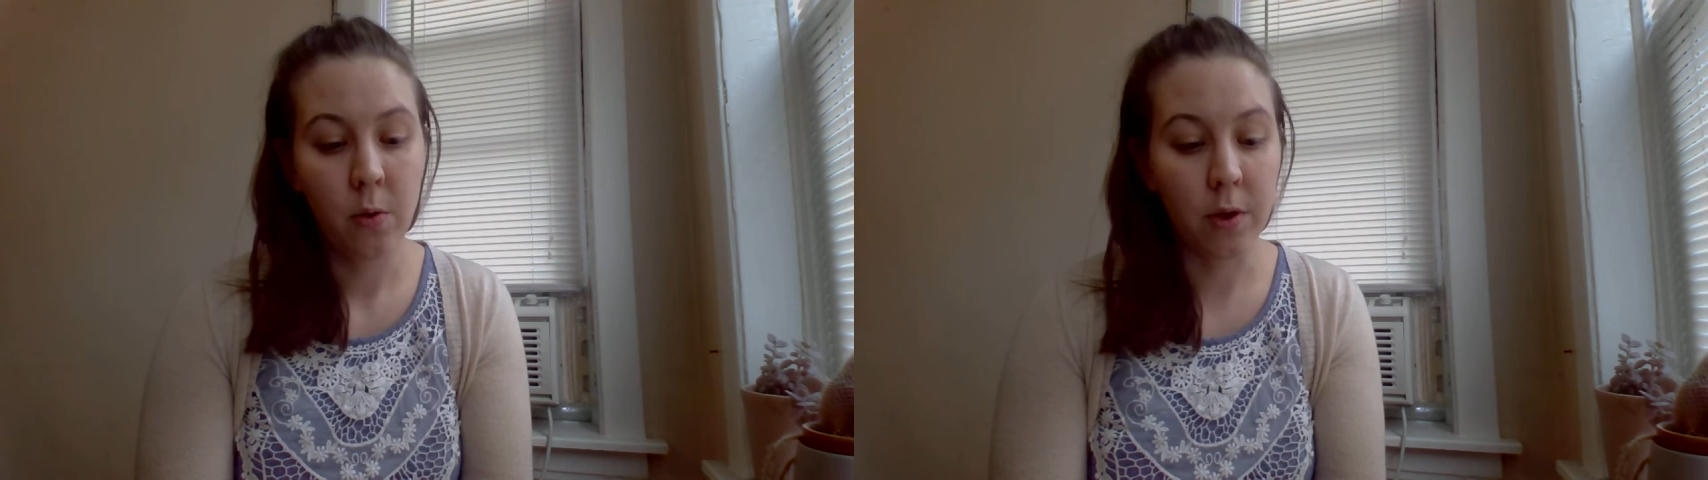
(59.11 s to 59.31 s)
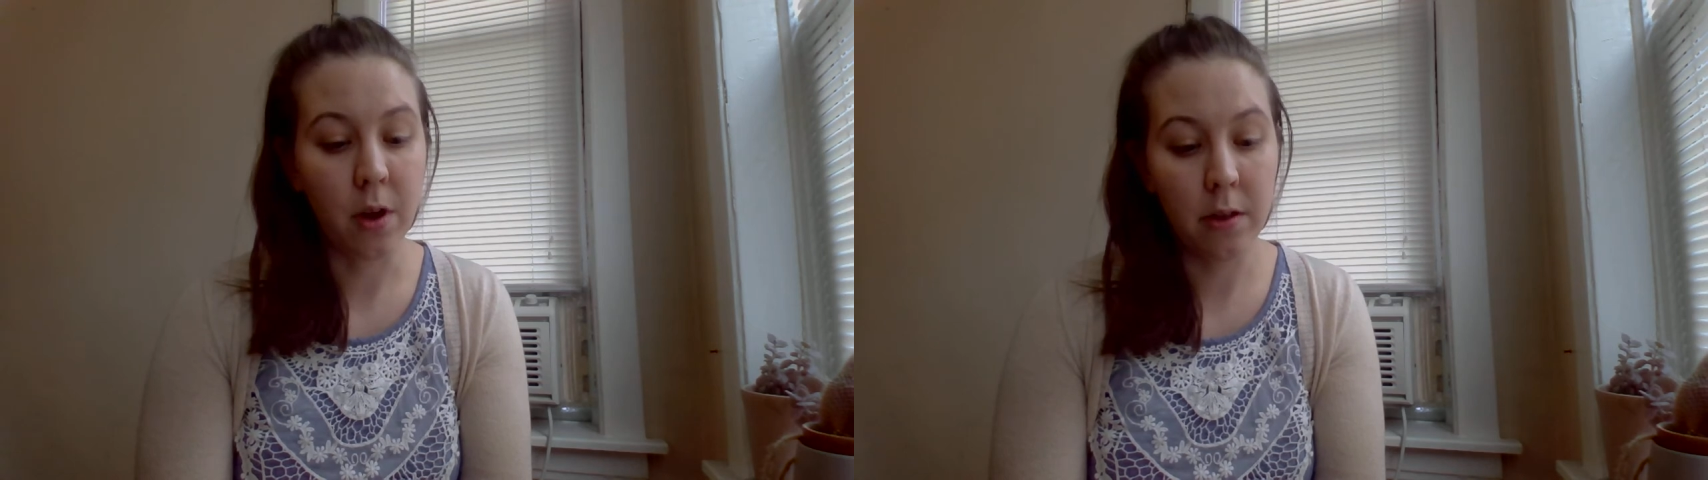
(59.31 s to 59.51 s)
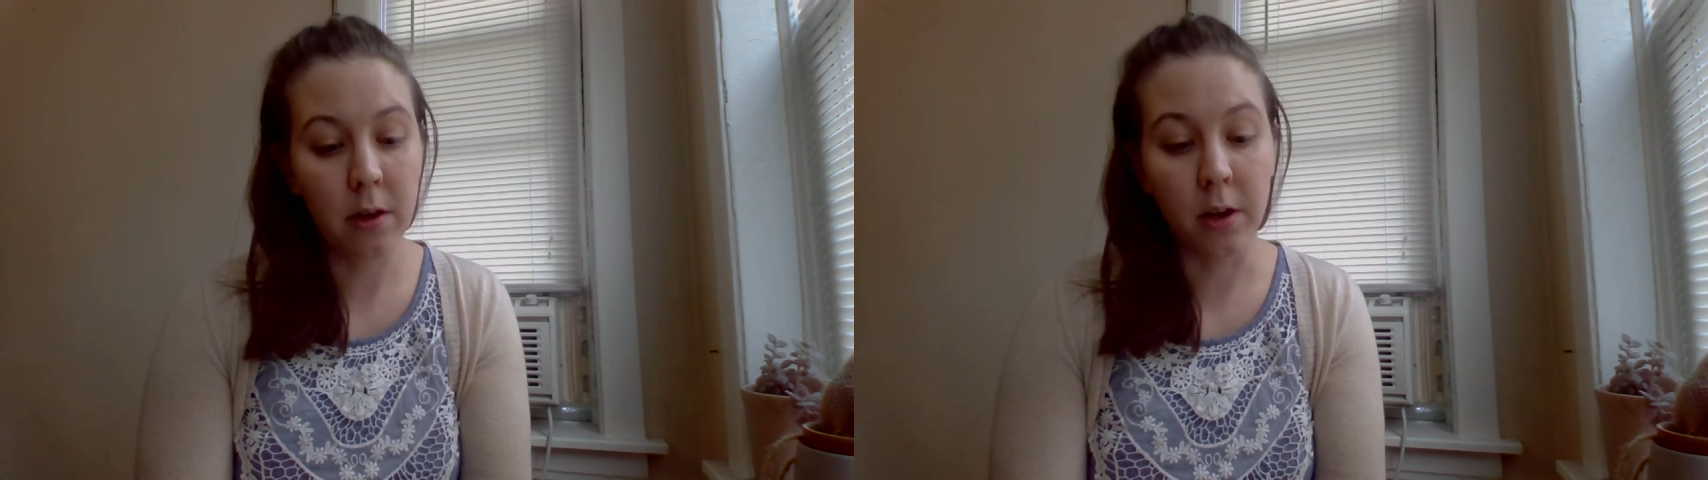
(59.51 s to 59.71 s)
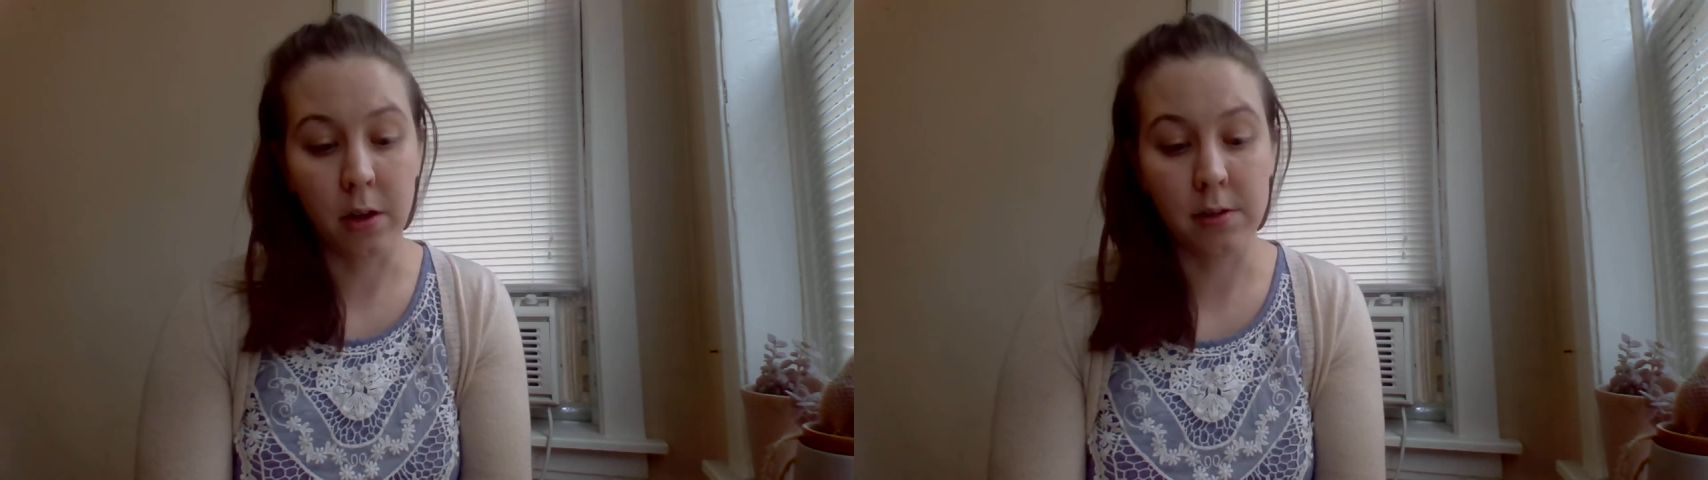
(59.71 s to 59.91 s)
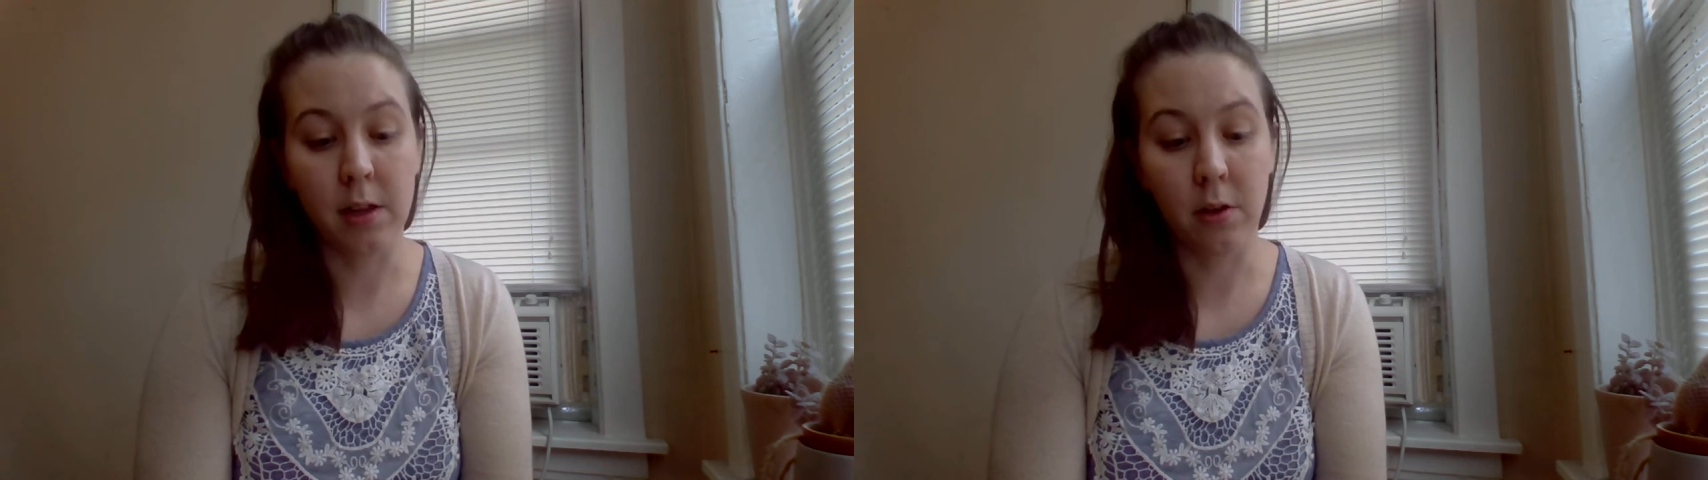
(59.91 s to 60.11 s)
with other
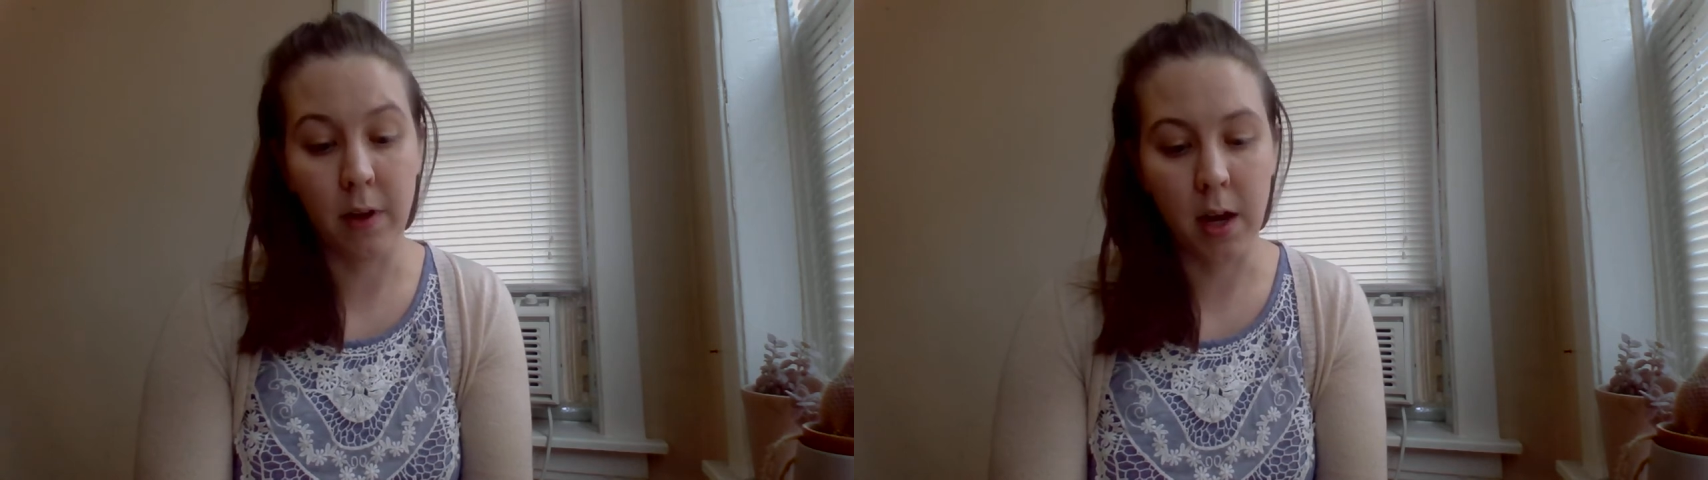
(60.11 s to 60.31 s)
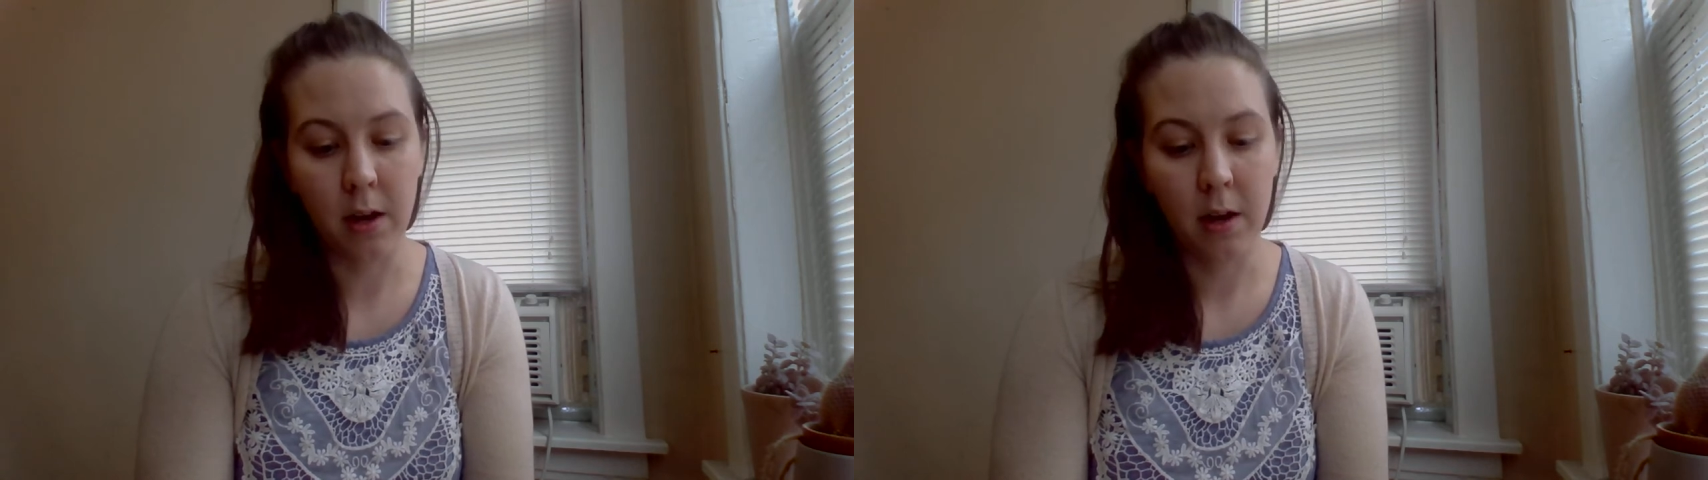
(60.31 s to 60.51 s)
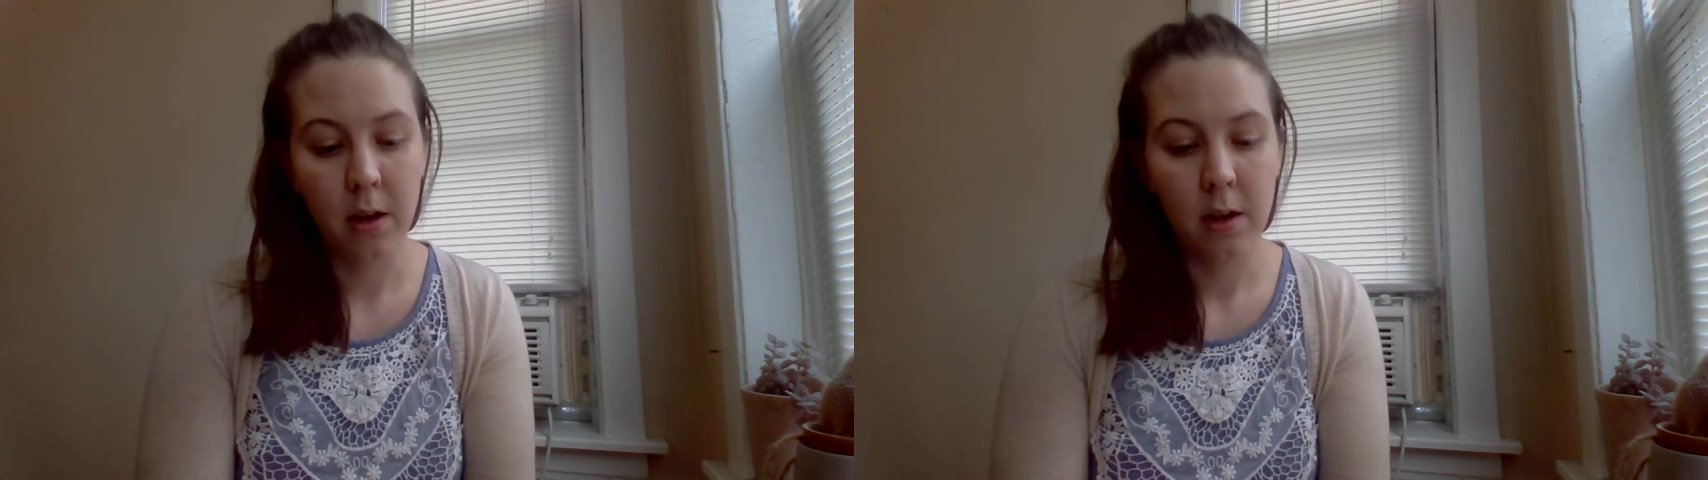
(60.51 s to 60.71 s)
girls at the rink.